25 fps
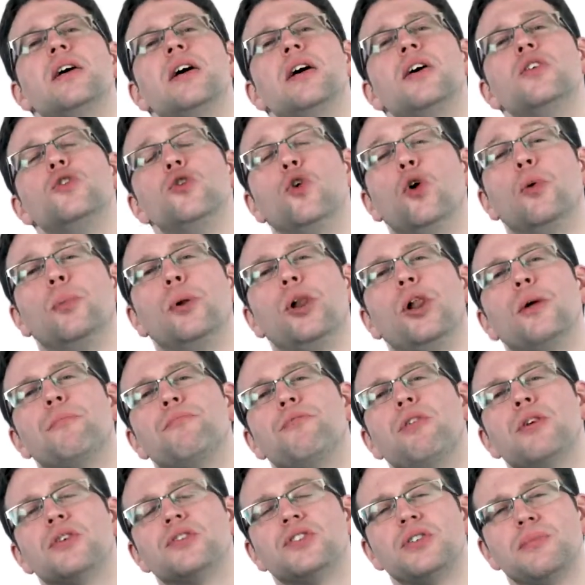normal
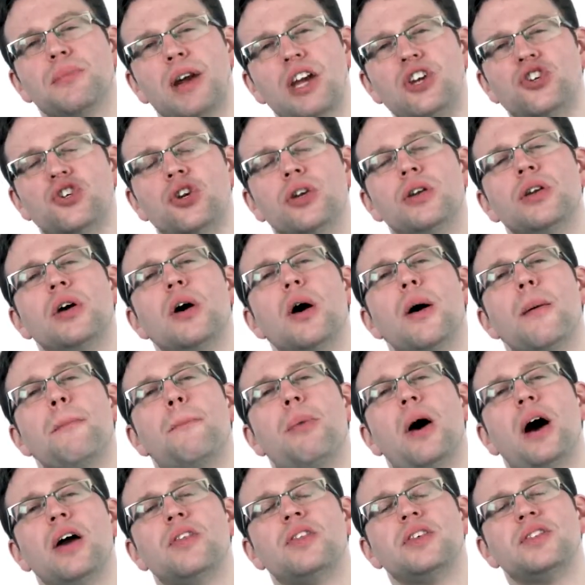approximation
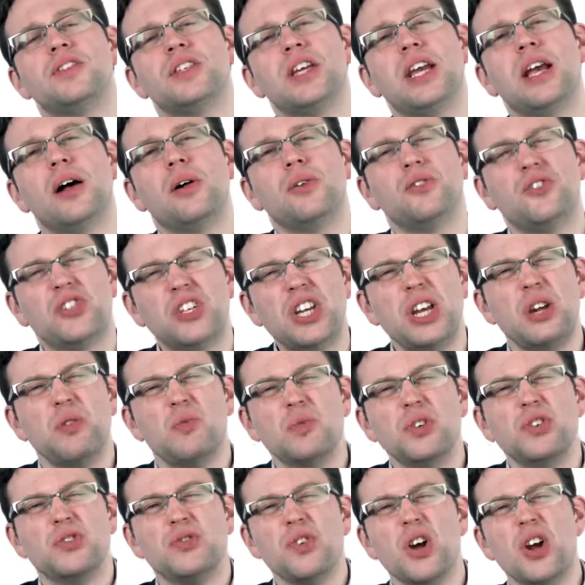by the CLT
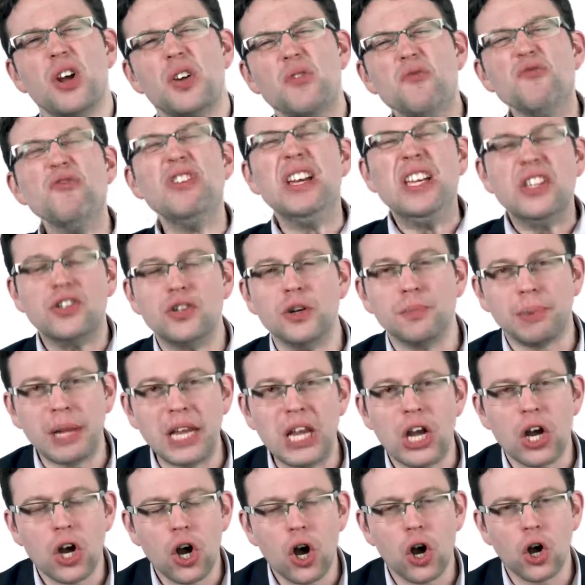was
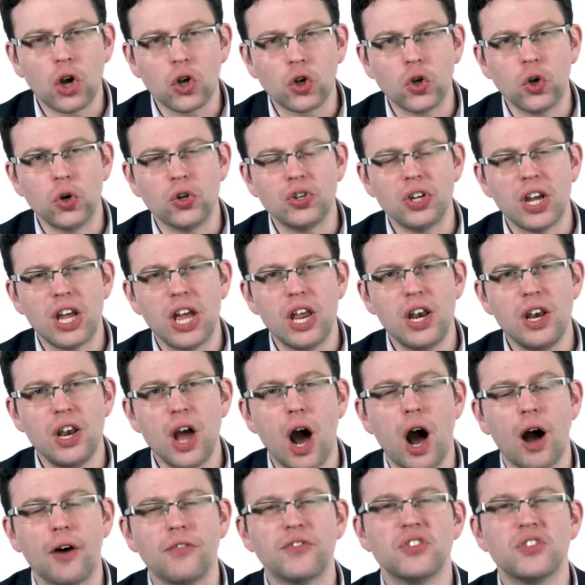reasonably good enough.